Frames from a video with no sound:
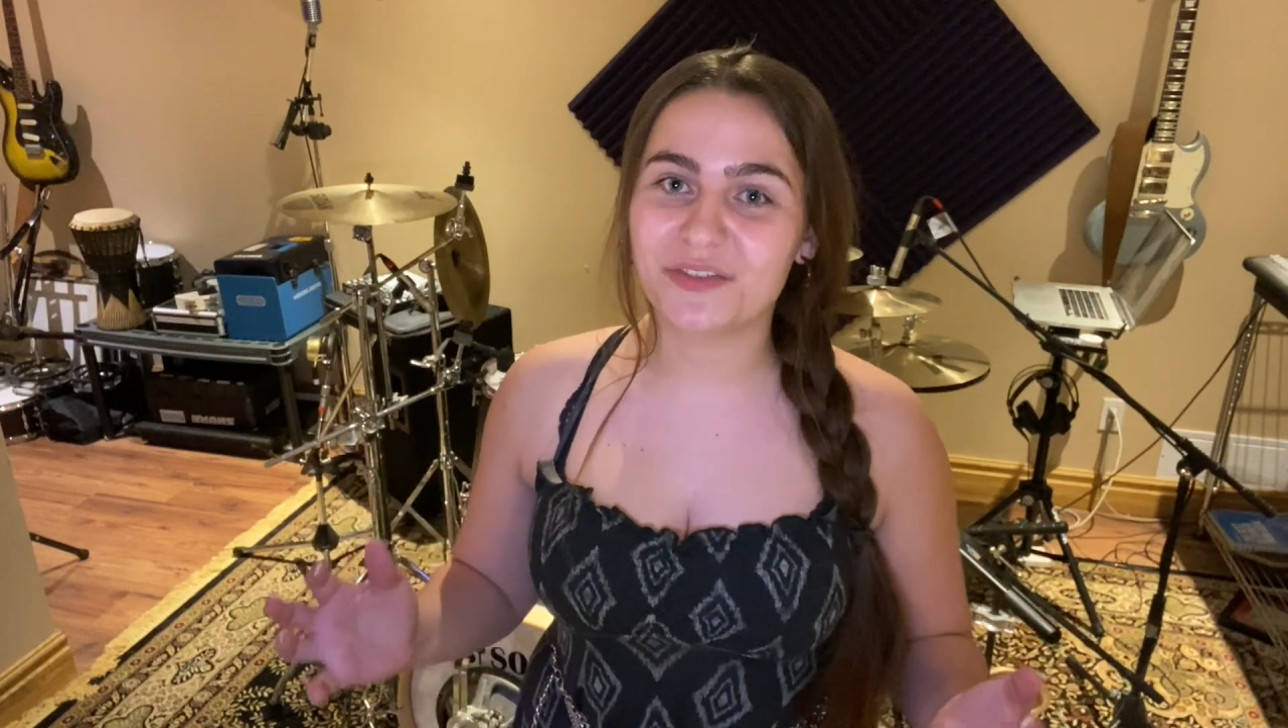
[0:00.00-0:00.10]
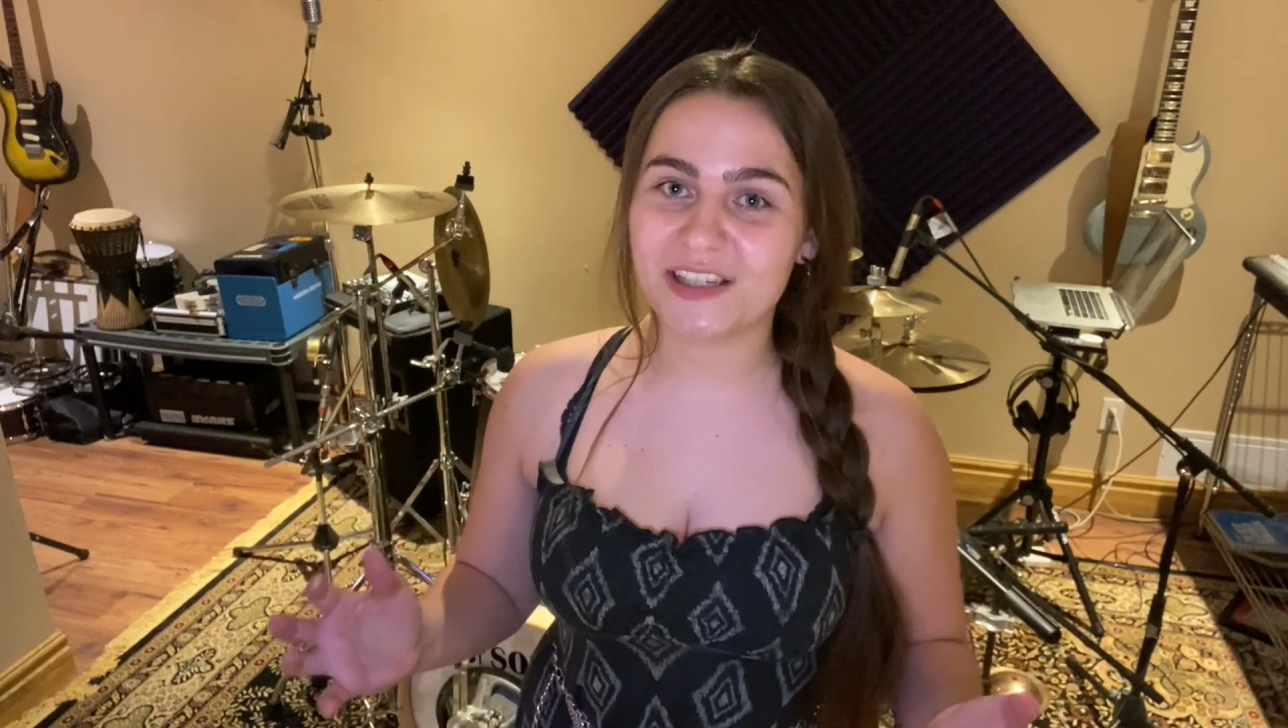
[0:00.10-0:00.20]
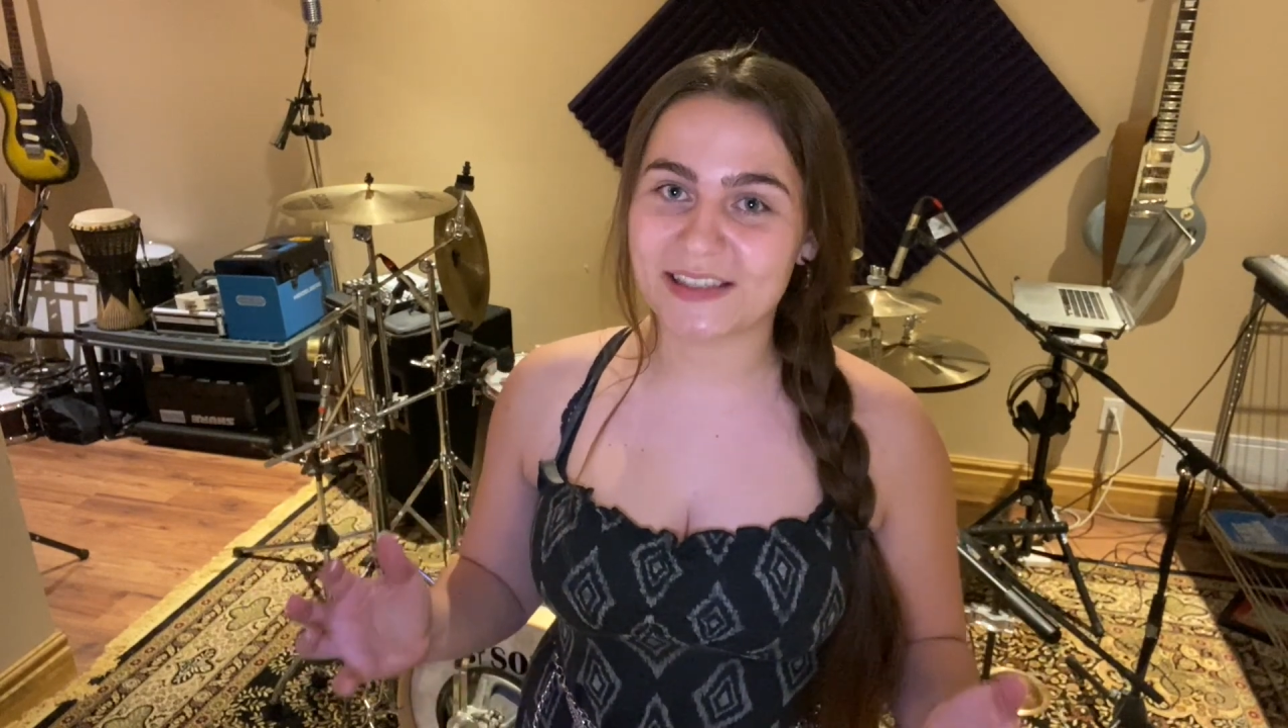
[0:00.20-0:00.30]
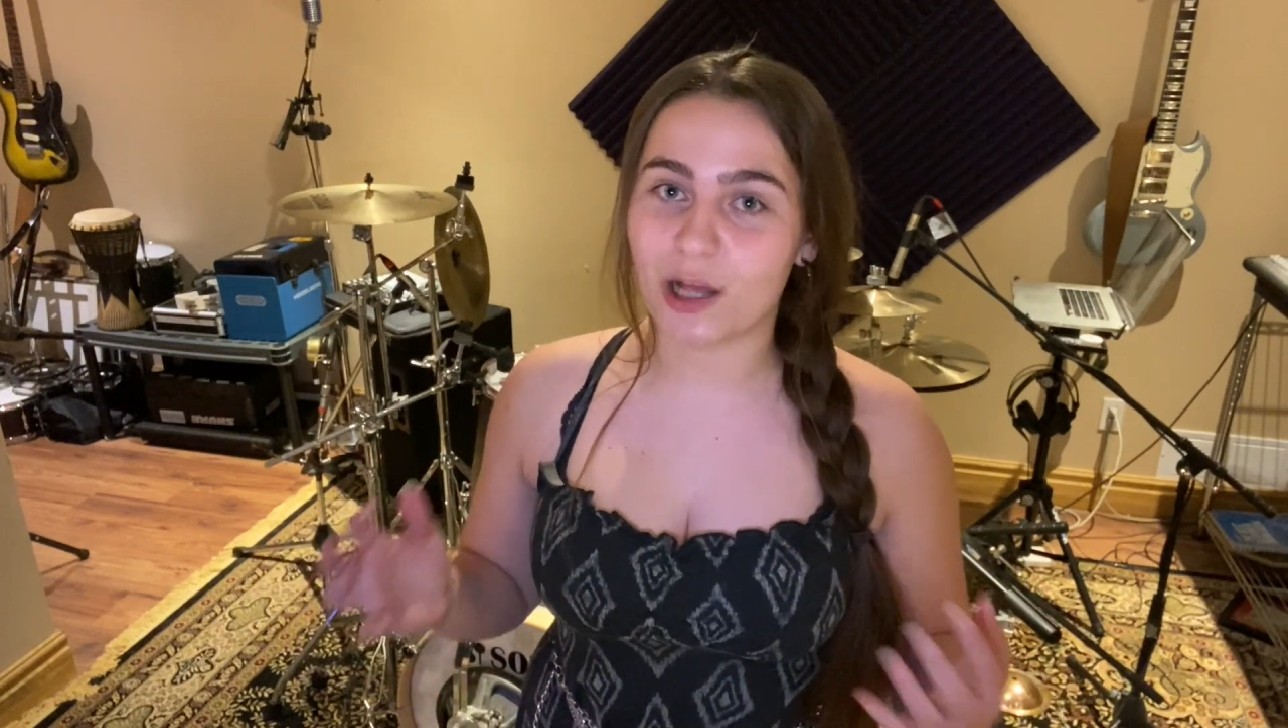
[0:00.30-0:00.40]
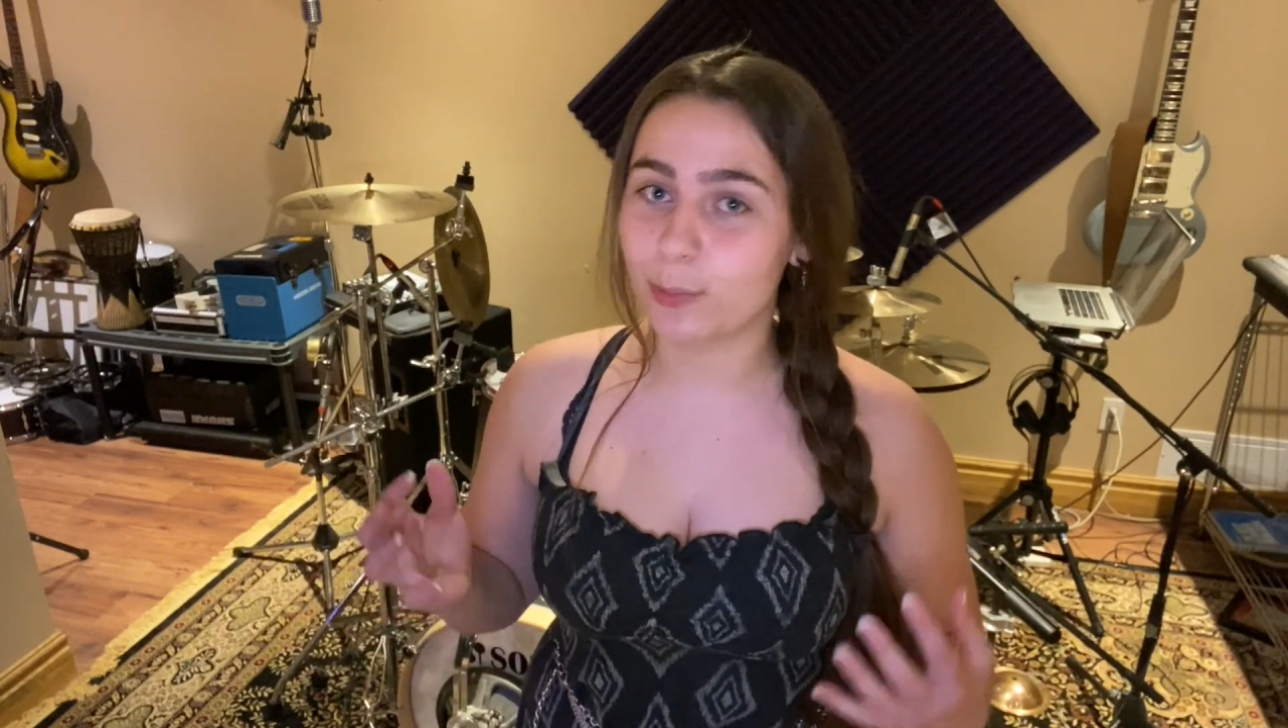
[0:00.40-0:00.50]
of
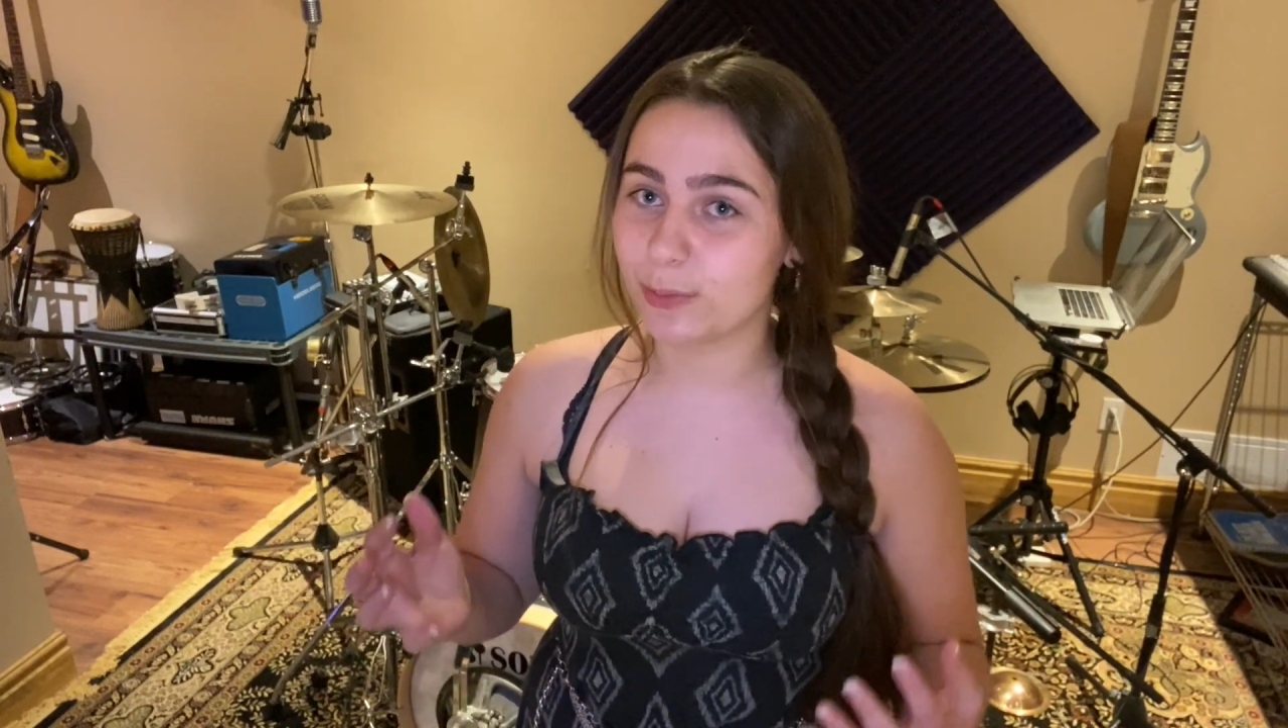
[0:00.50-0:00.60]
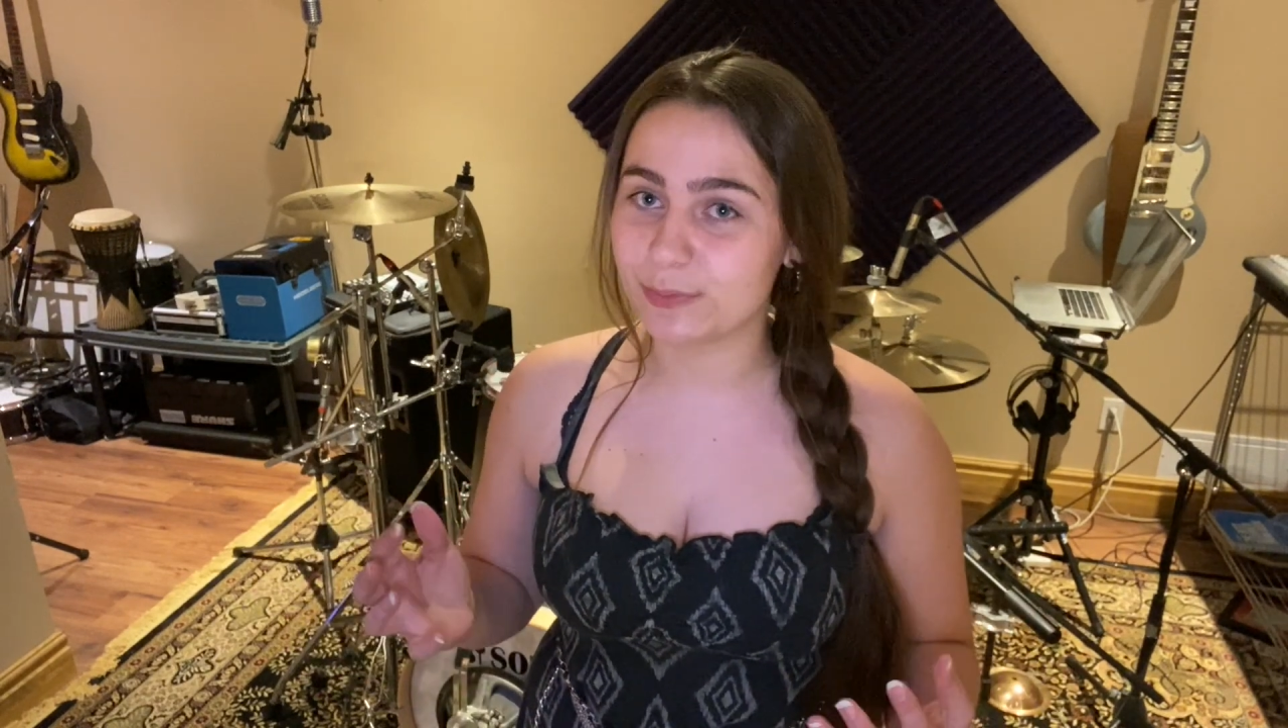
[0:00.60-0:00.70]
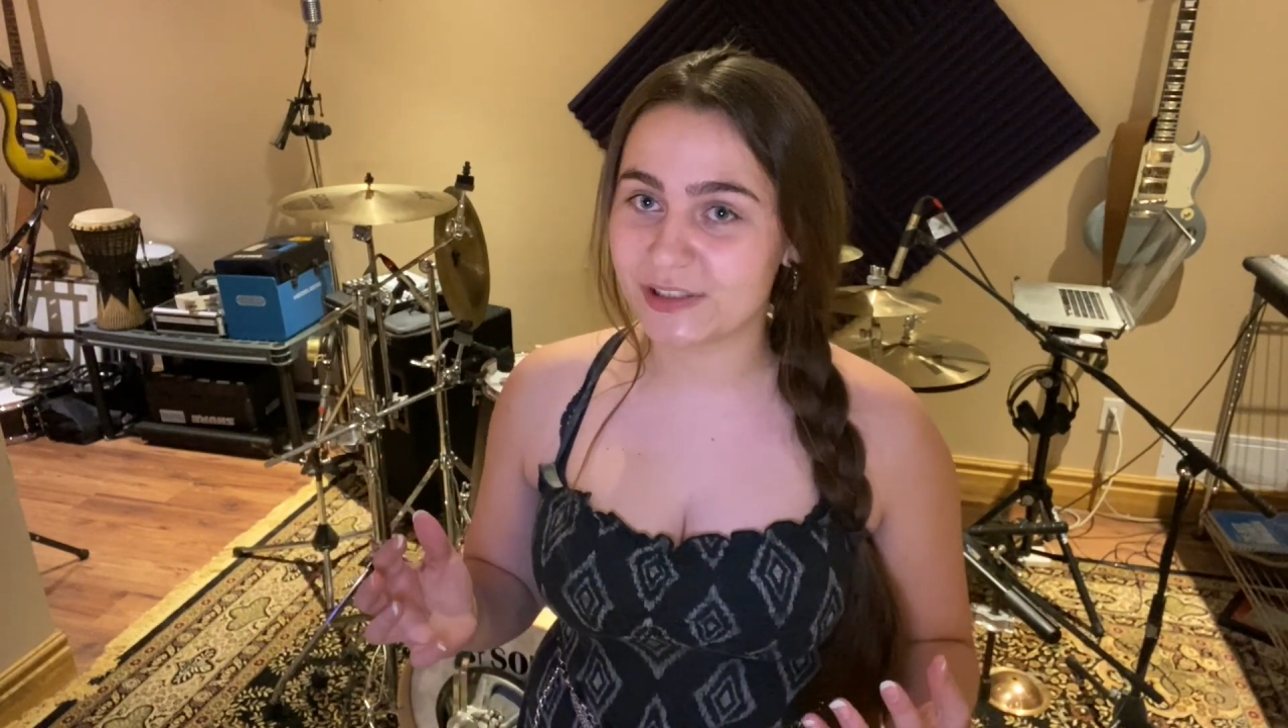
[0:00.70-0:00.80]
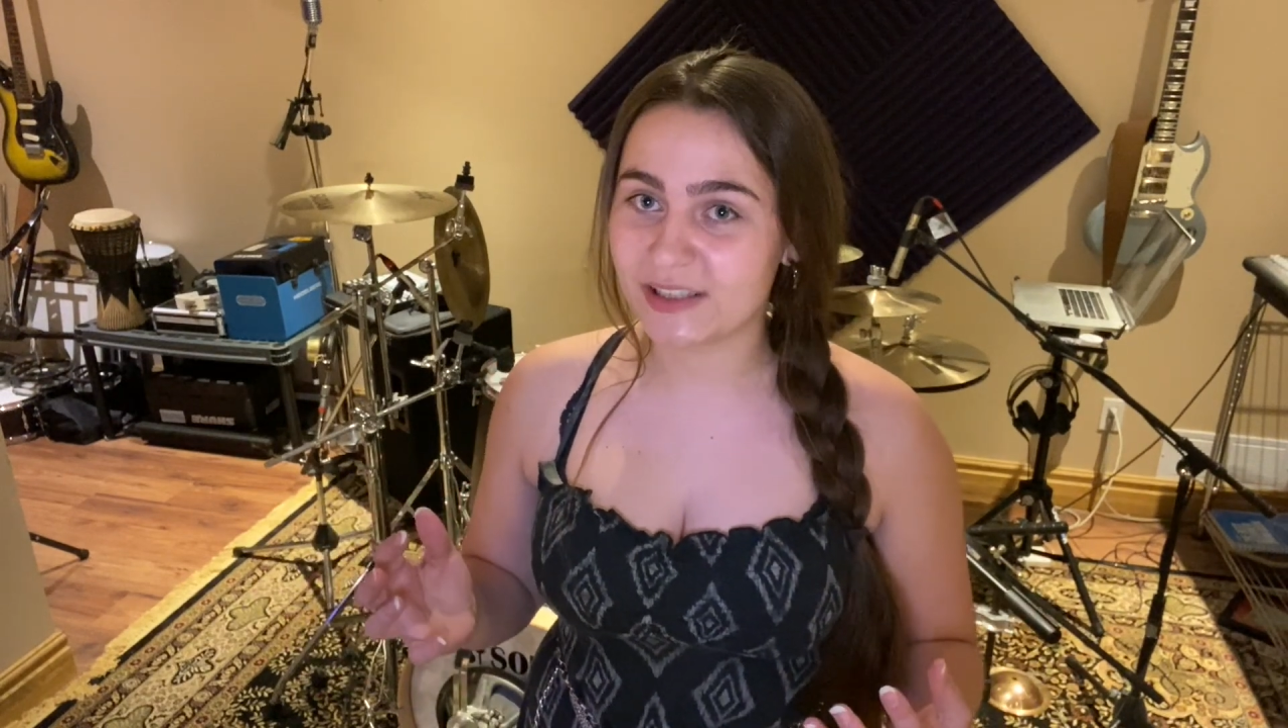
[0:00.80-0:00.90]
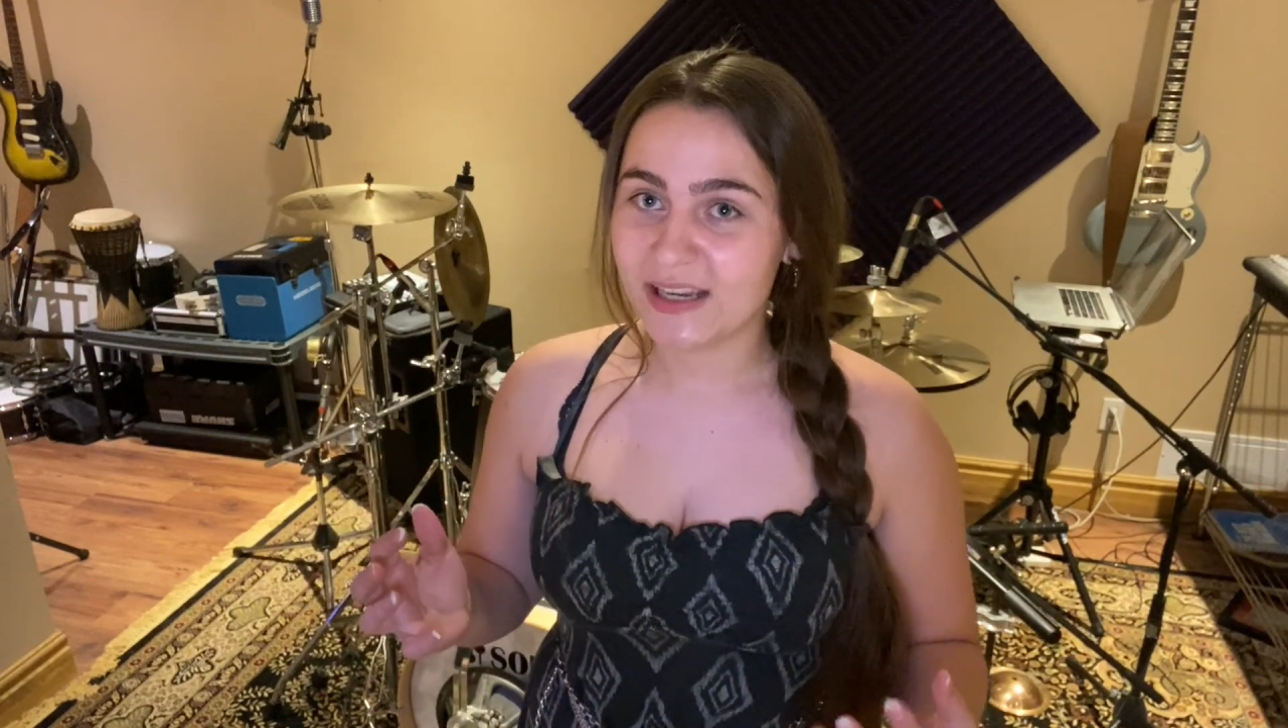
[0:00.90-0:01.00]
these
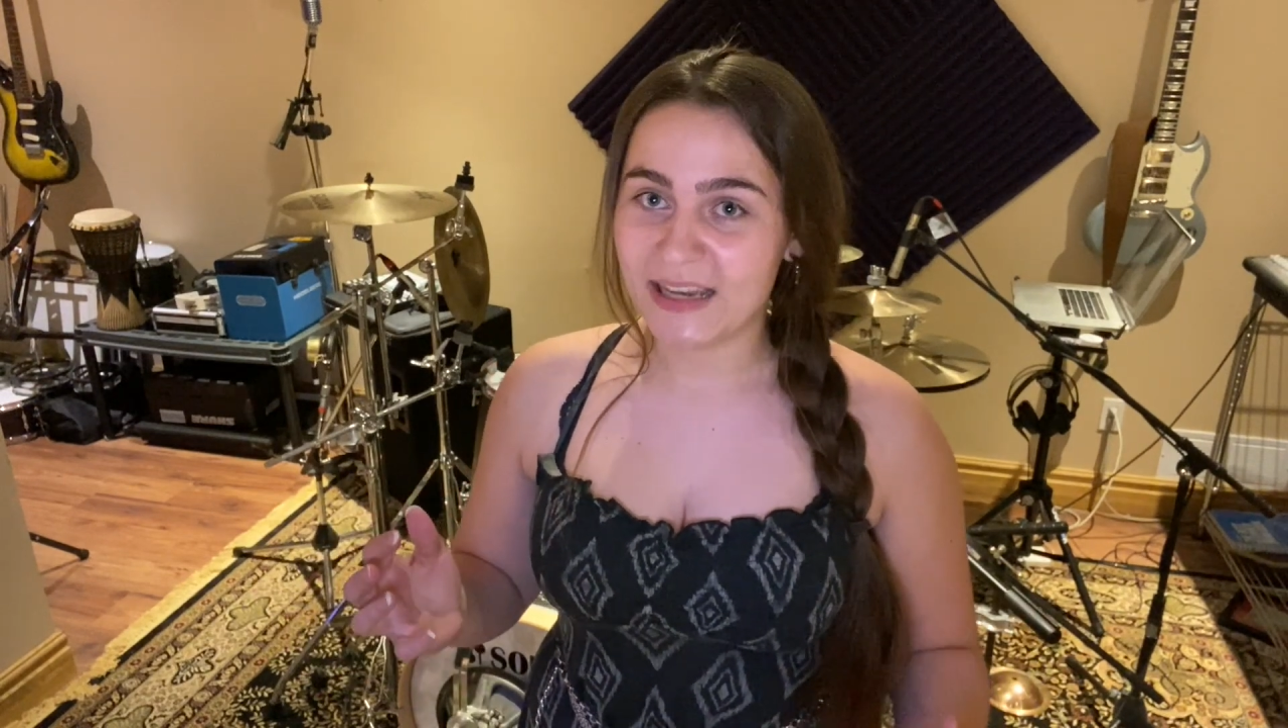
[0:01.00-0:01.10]
albums